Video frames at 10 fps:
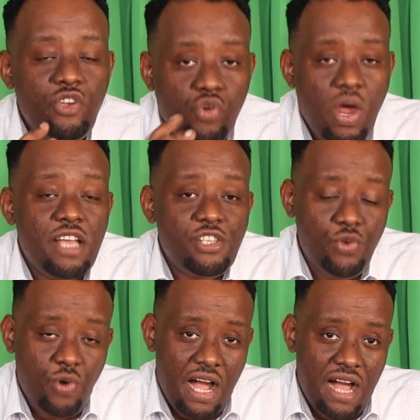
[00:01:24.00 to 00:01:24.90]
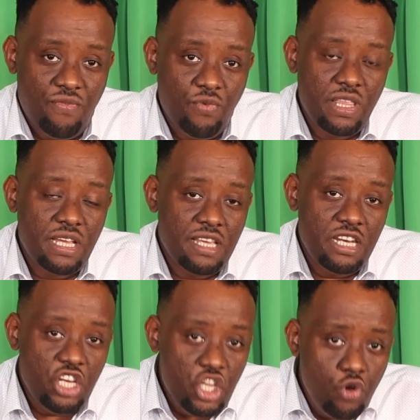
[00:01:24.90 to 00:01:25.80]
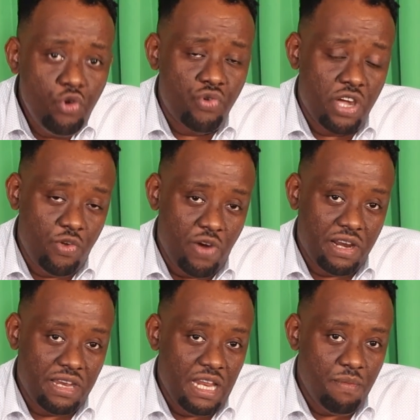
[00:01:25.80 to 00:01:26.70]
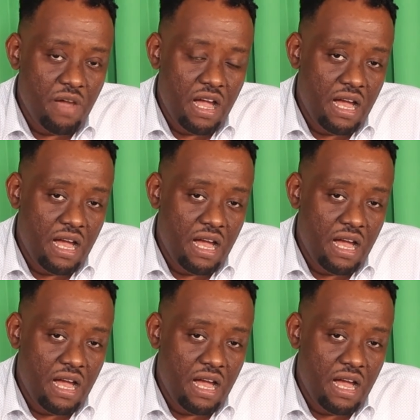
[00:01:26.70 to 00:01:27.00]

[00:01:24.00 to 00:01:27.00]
drugs you have, whether the new drug you are really